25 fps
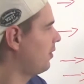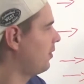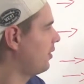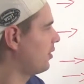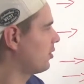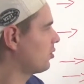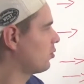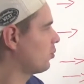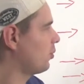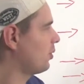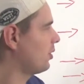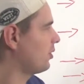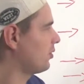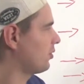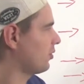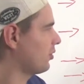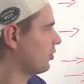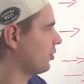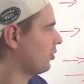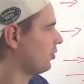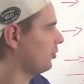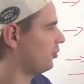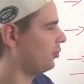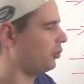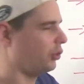This one is a
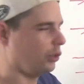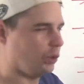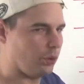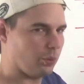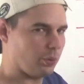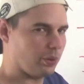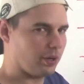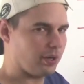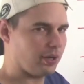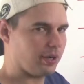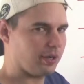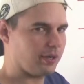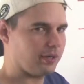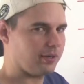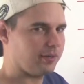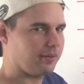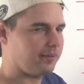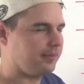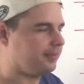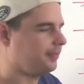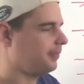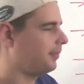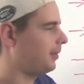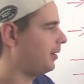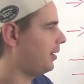little newer,
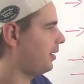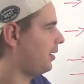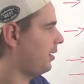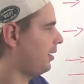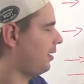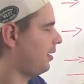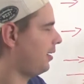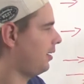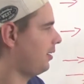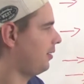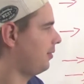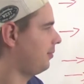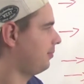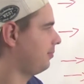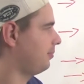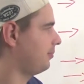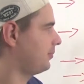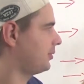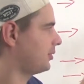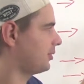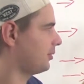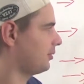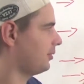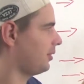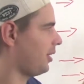
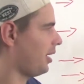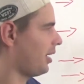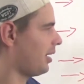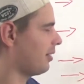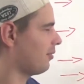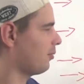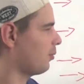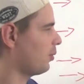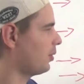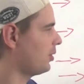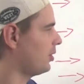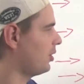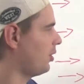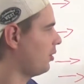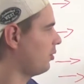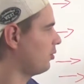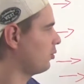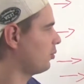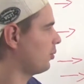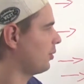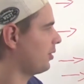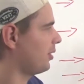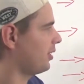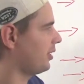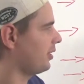so not everyone
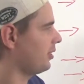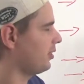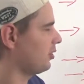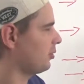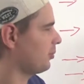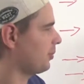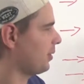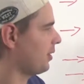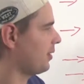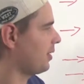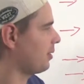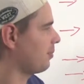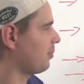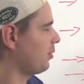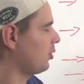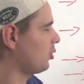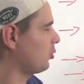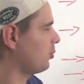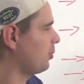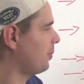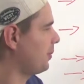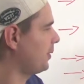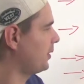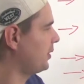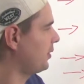knows what it is, but I think
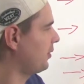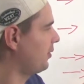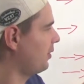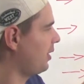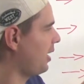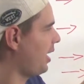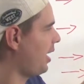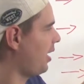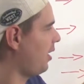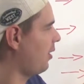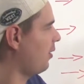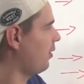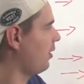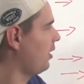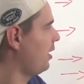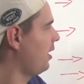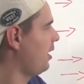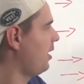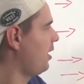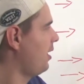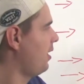most people do now.